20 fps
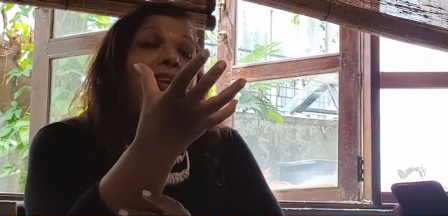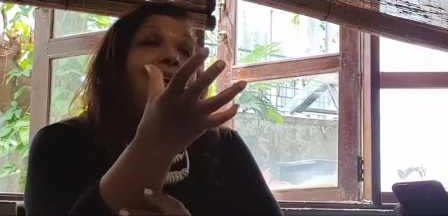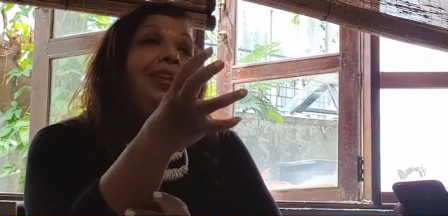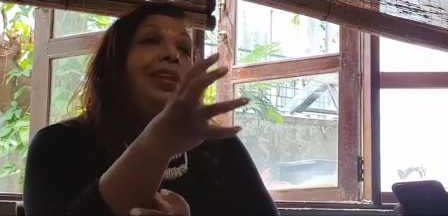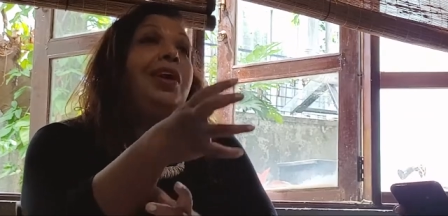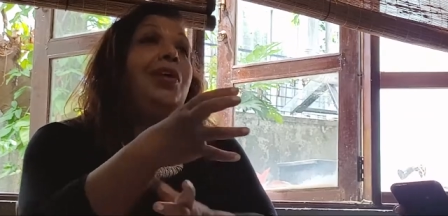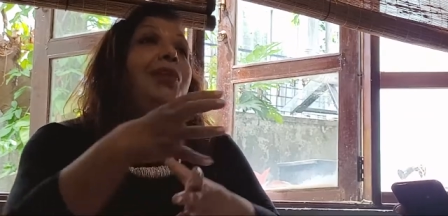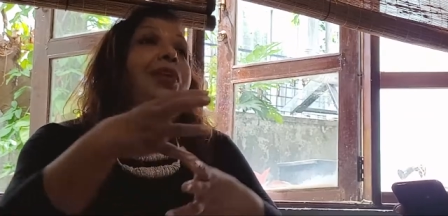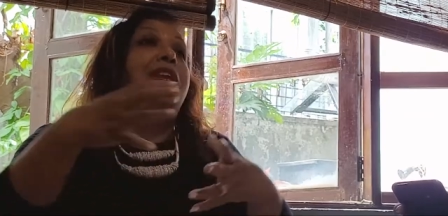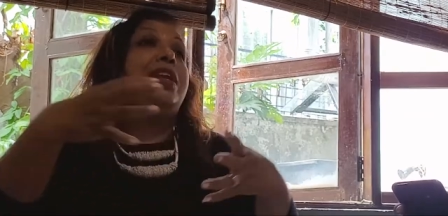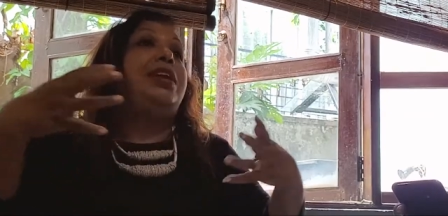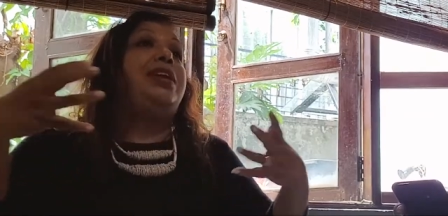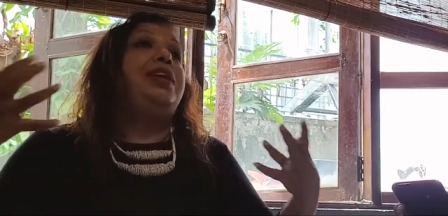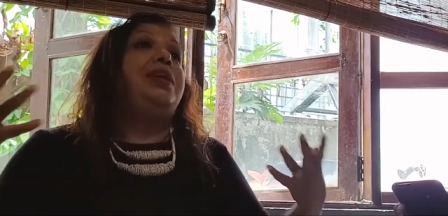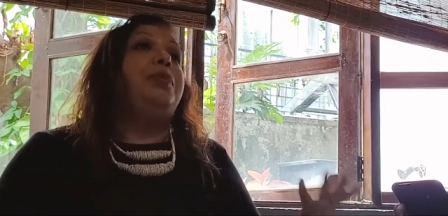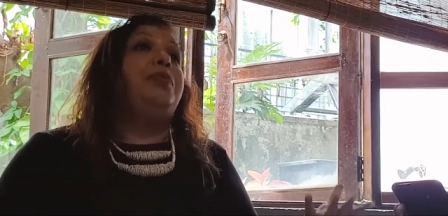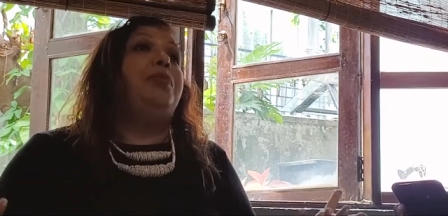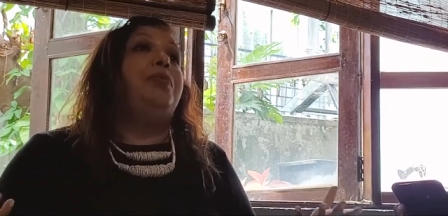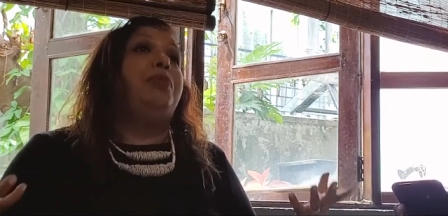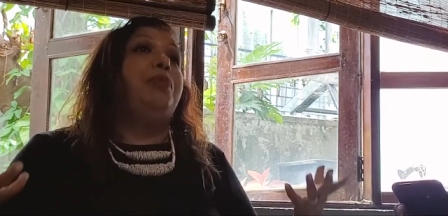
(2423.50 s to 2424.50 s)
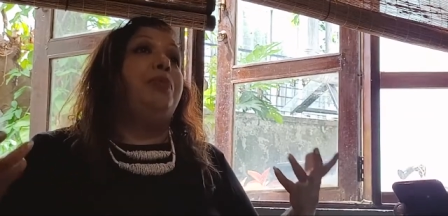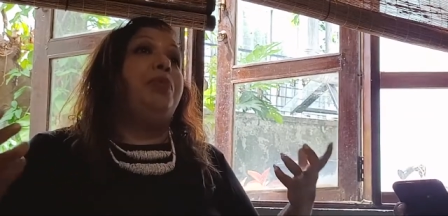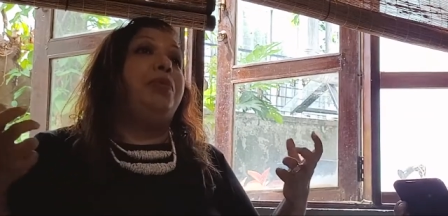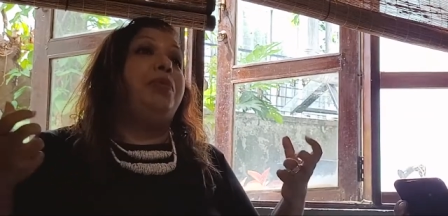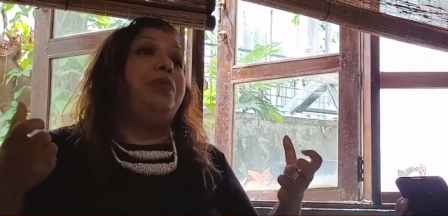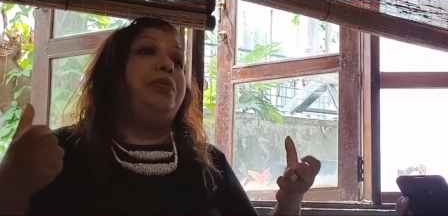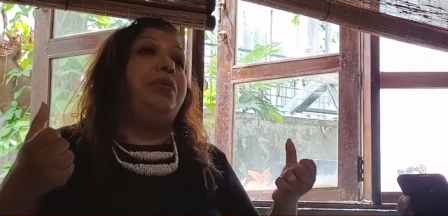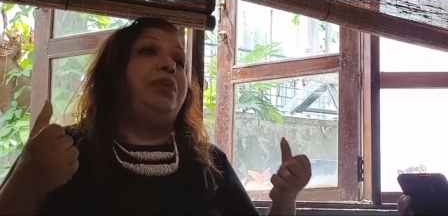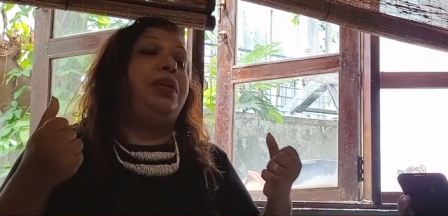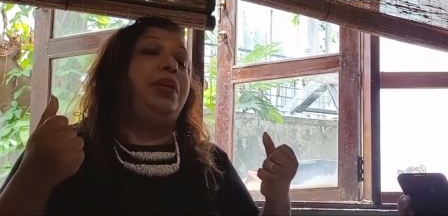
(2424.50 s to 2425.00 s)
Now in a de
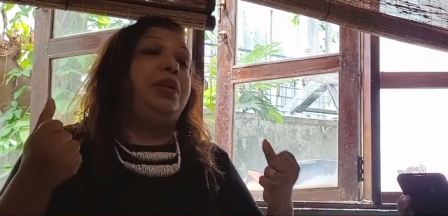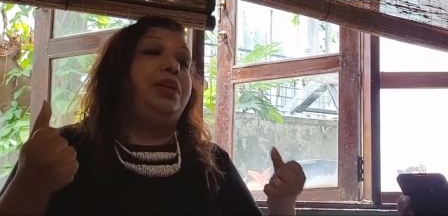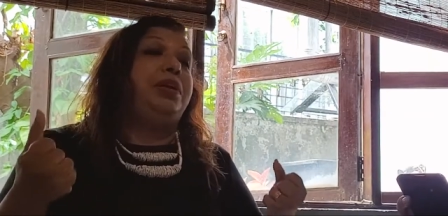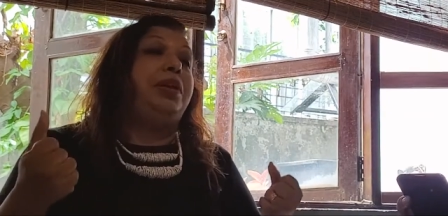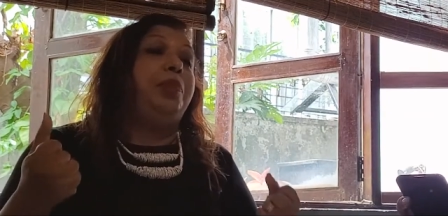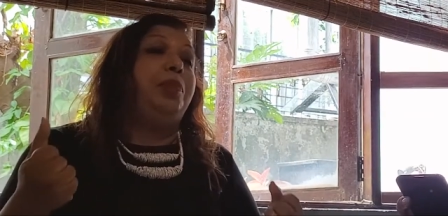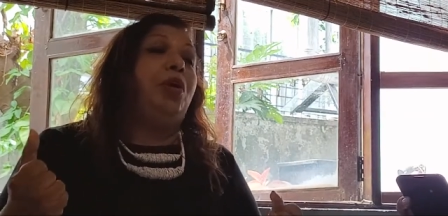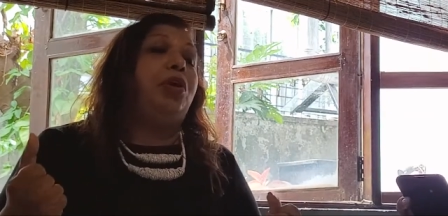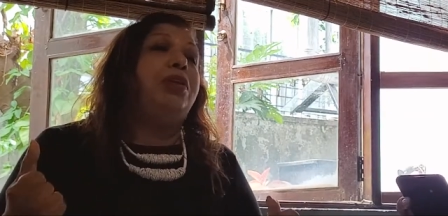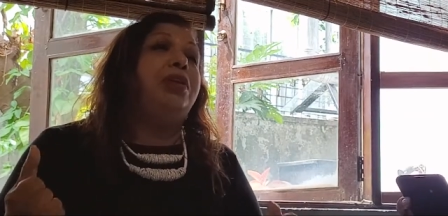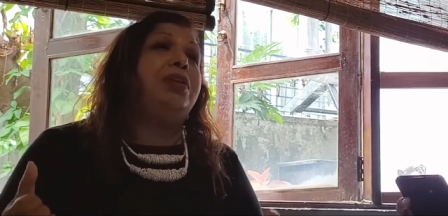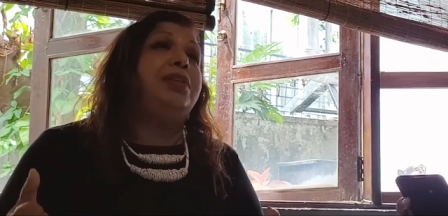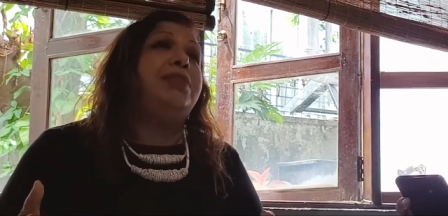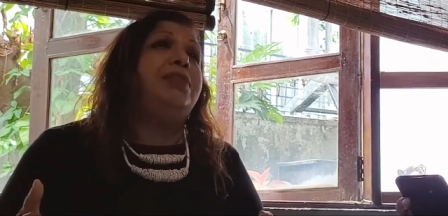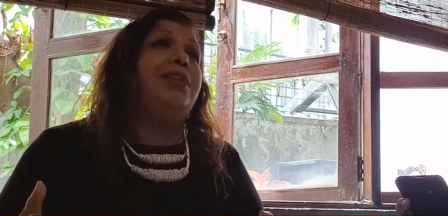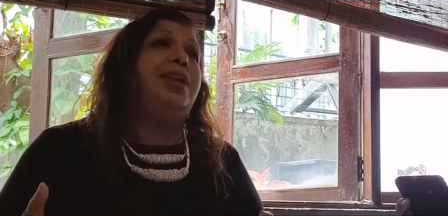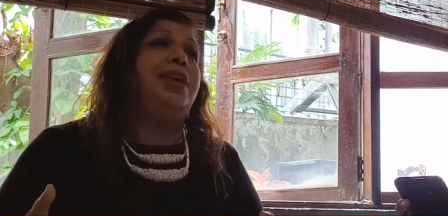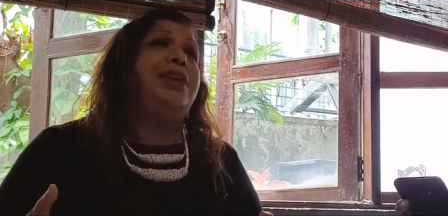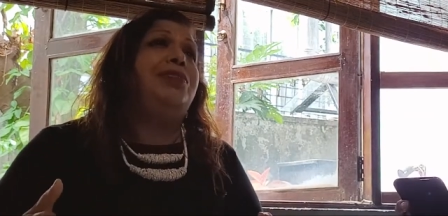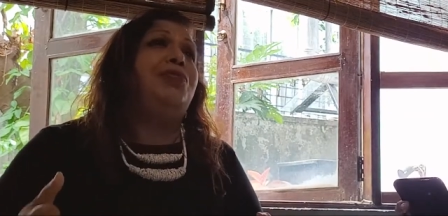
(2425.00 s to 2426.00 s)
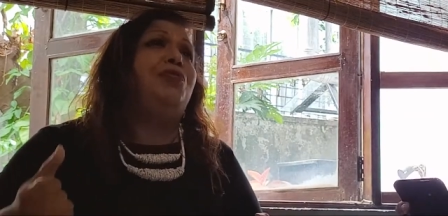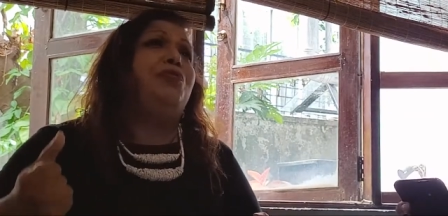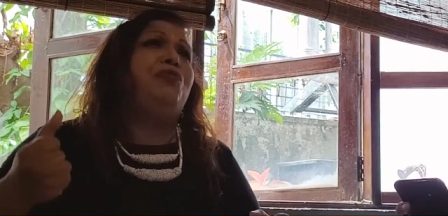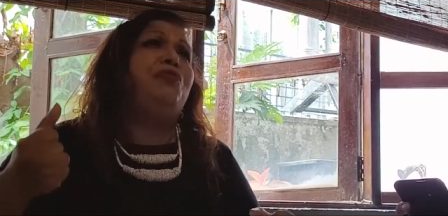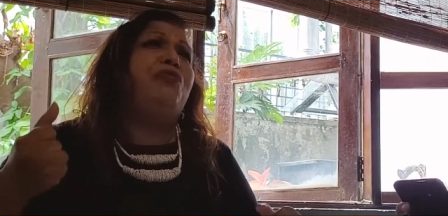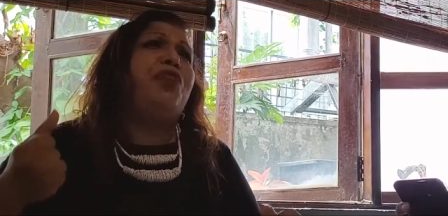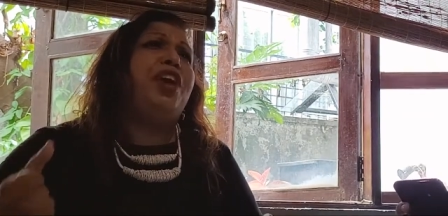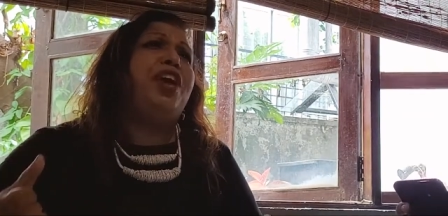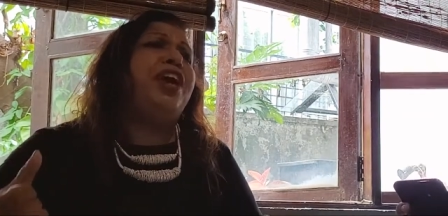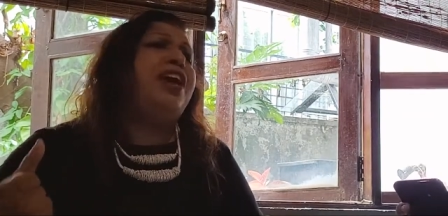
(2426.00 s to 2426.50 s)
de democracy has
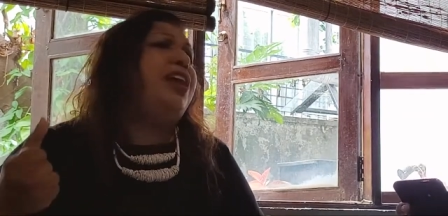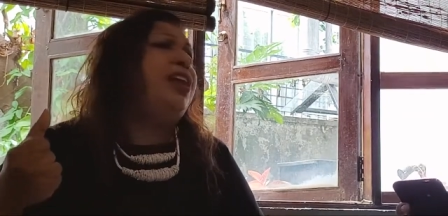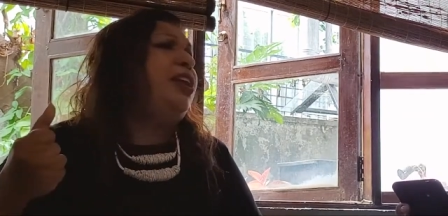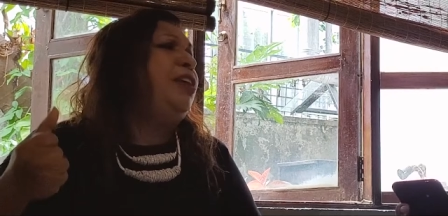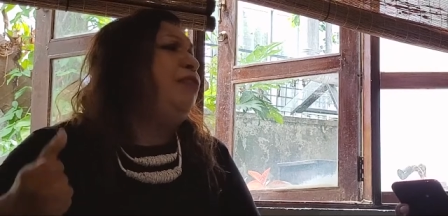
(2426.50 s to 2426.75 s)
very,